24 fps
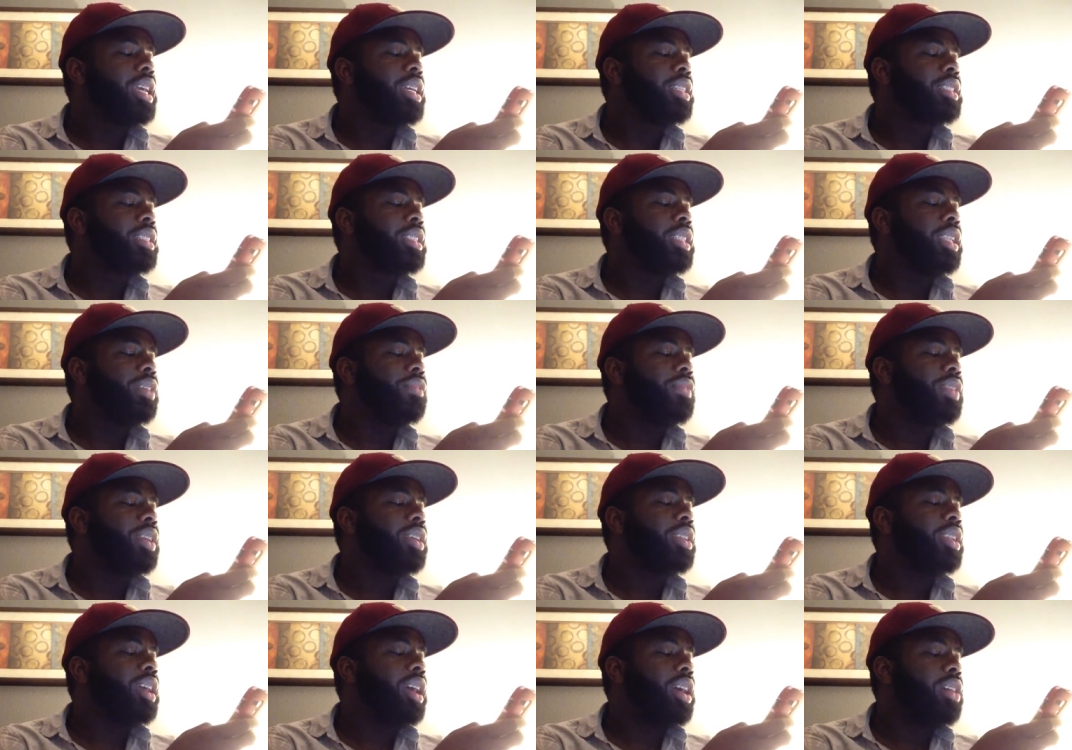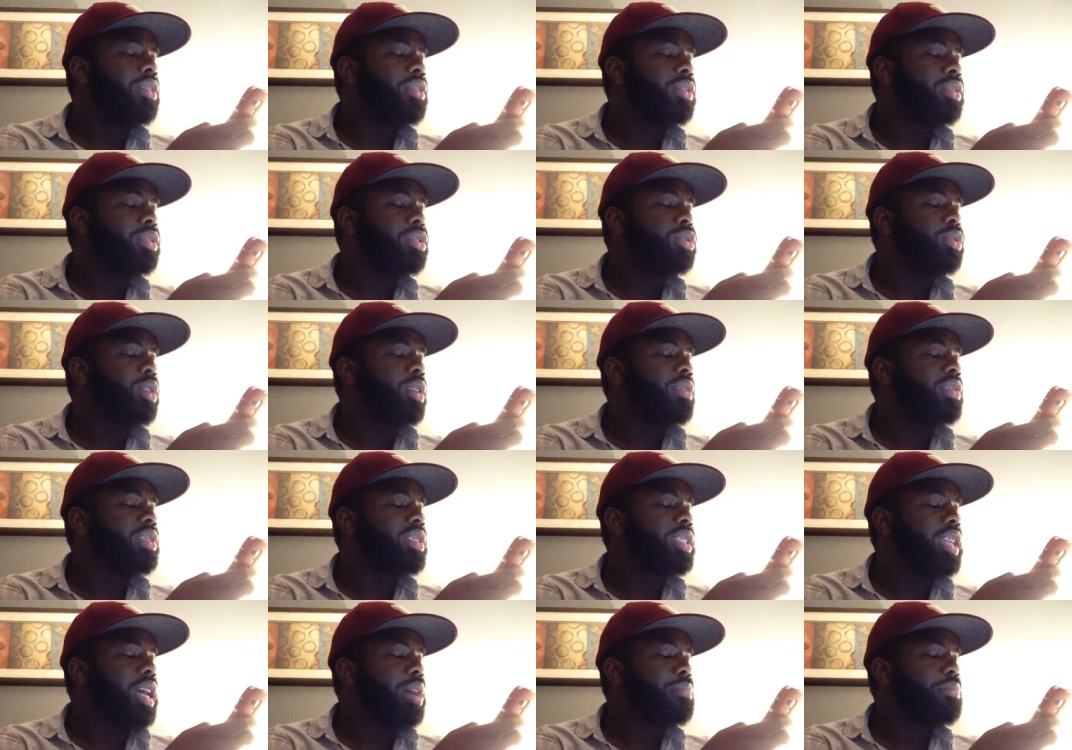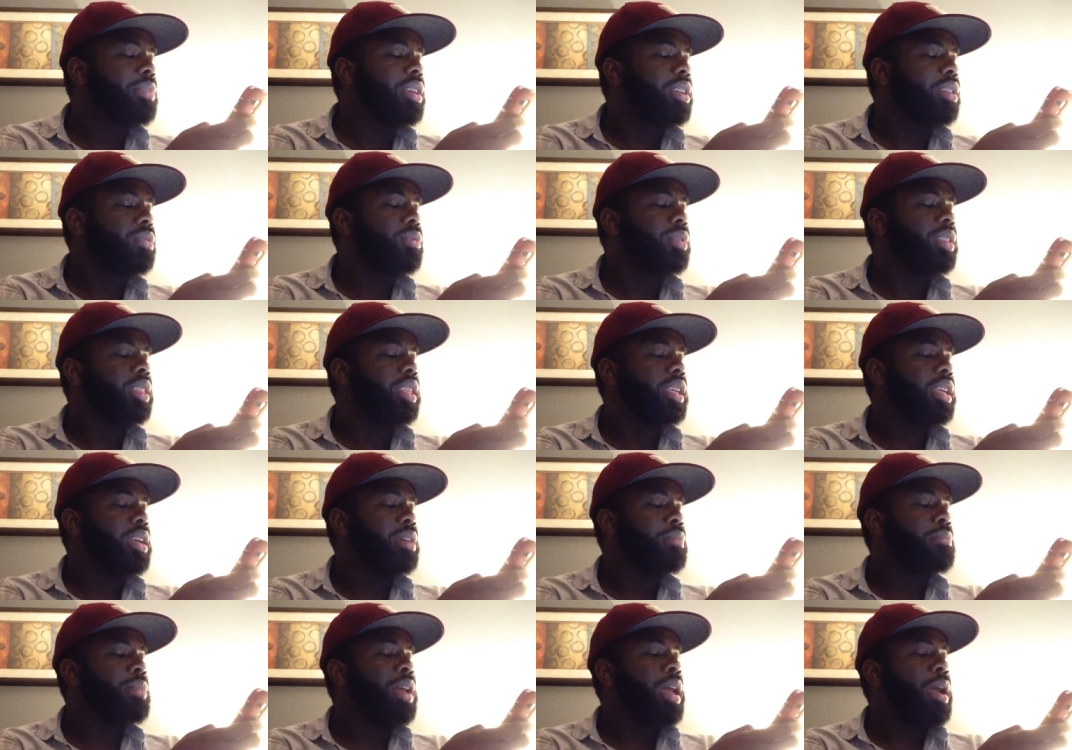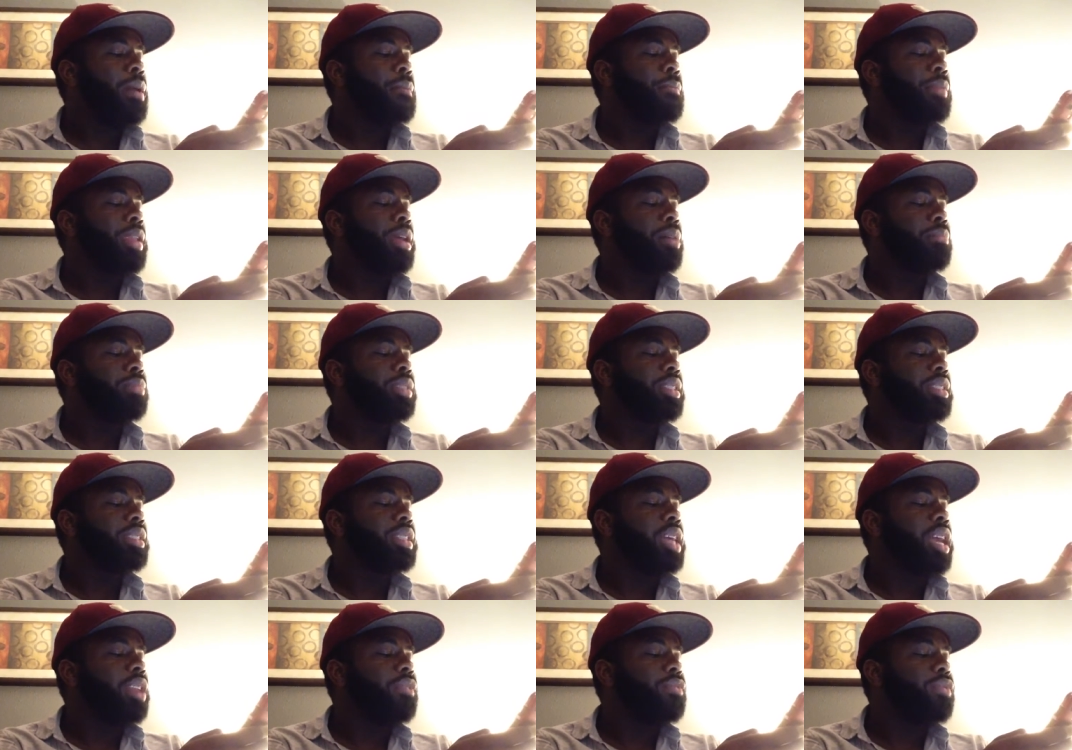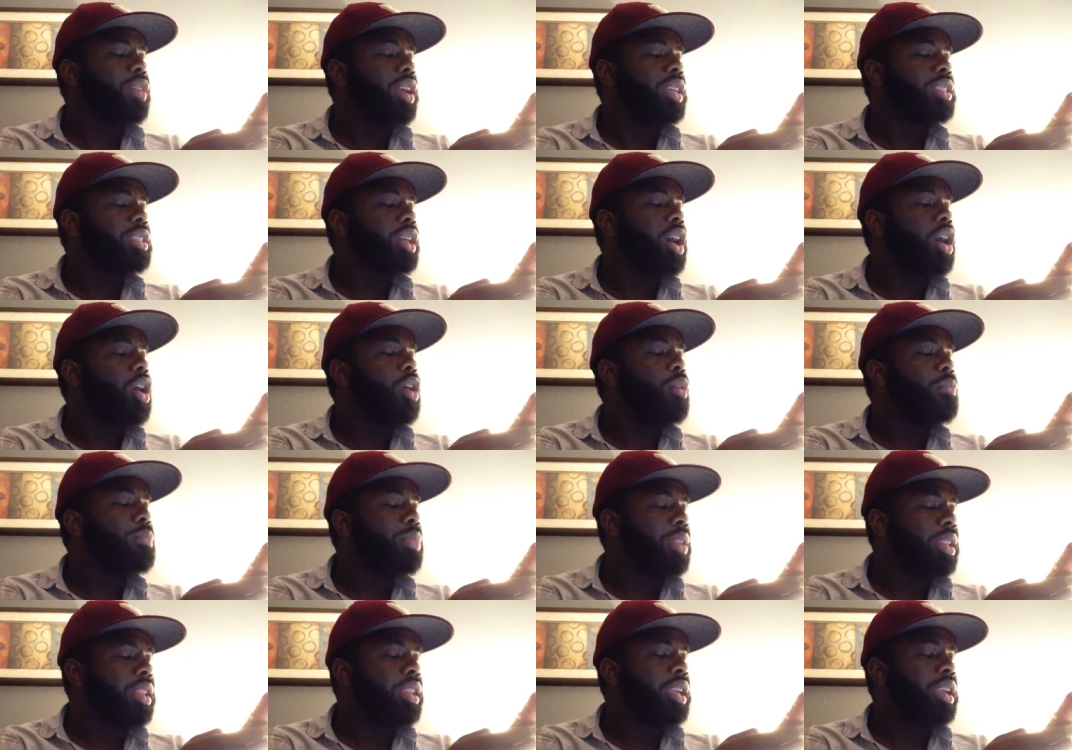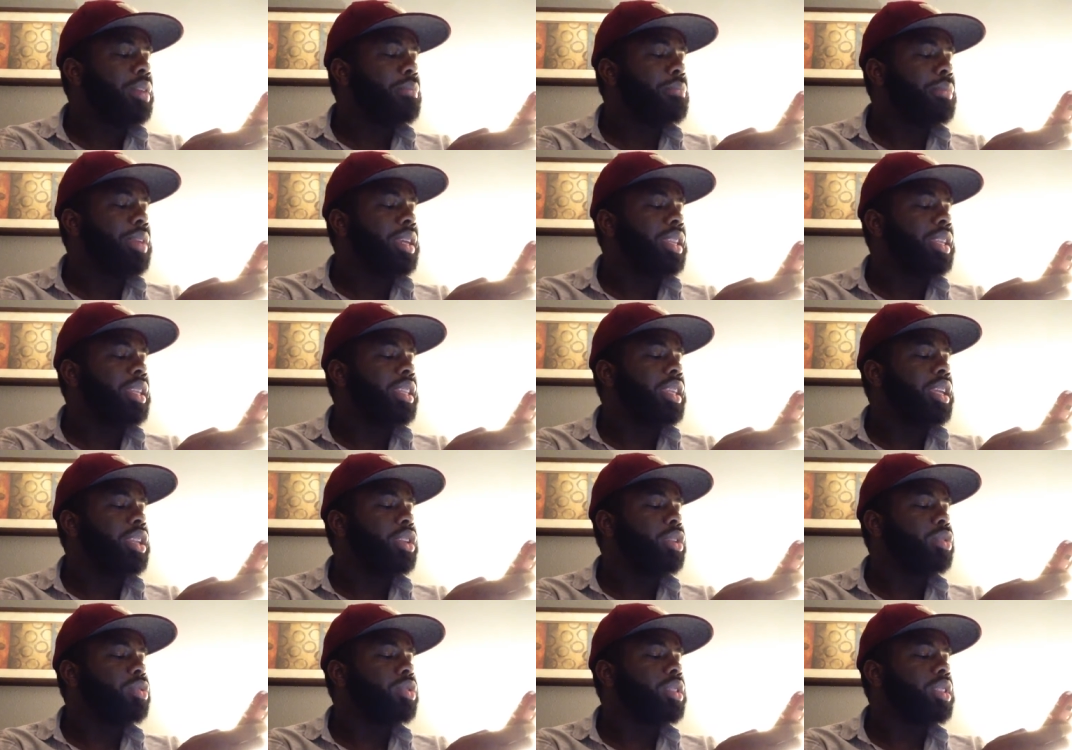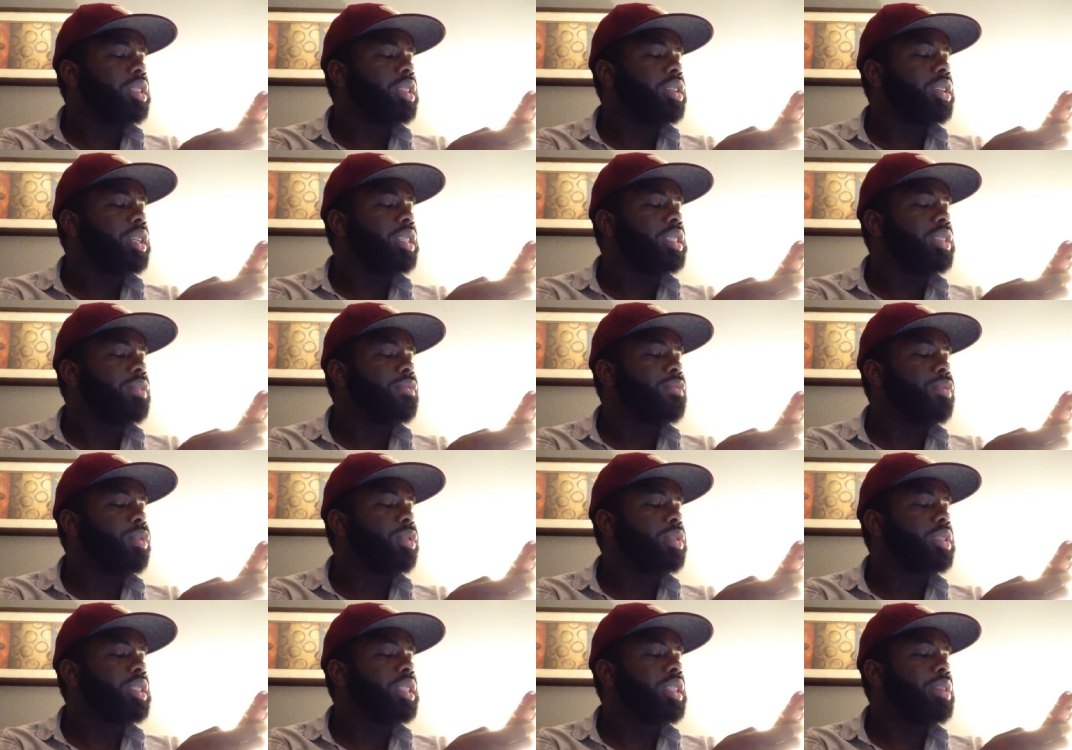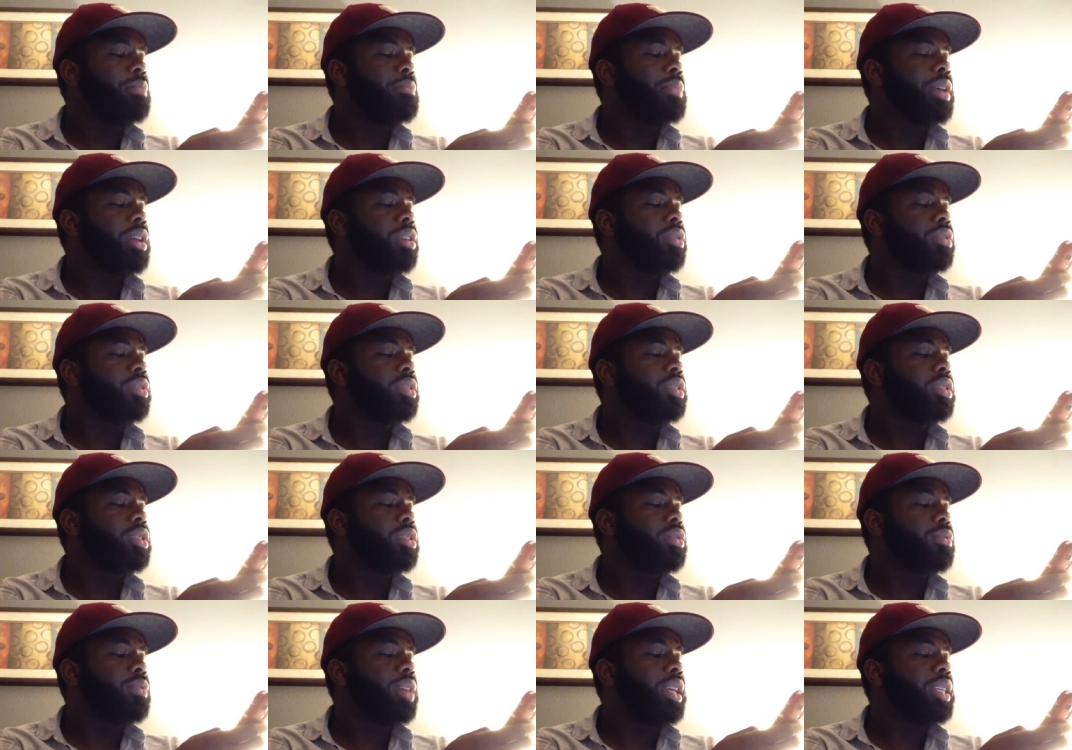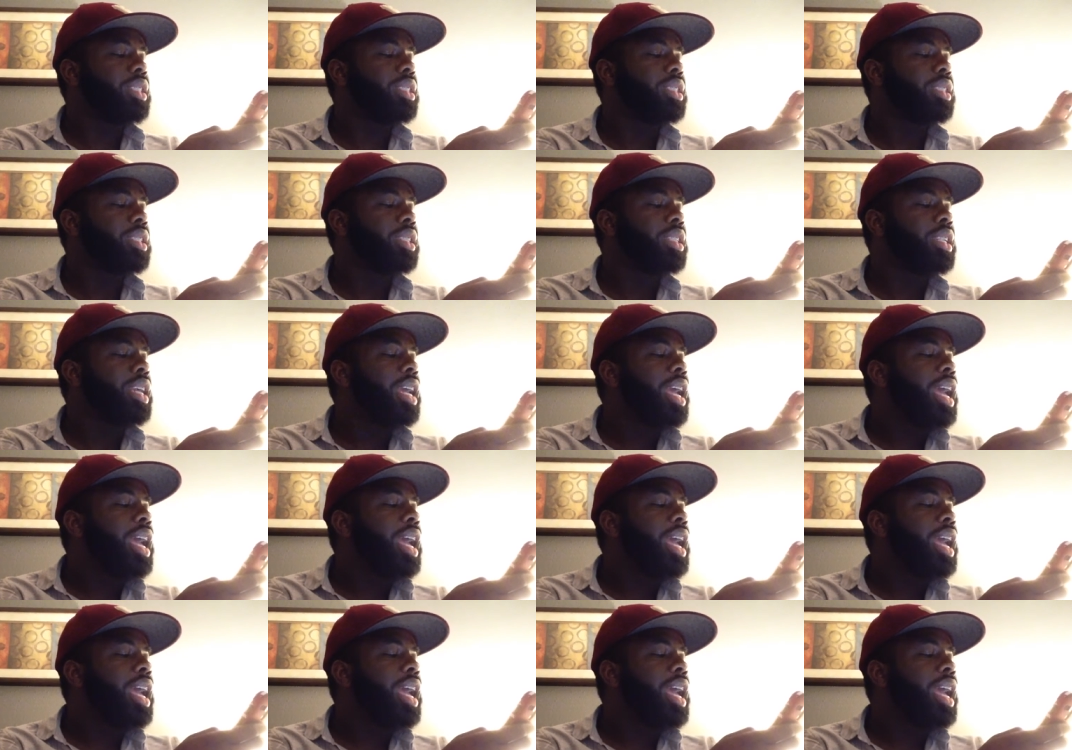significant others, who have stopped dealing with him, but I'm just not afraid to openly admit it due to his unfortunate medical situation.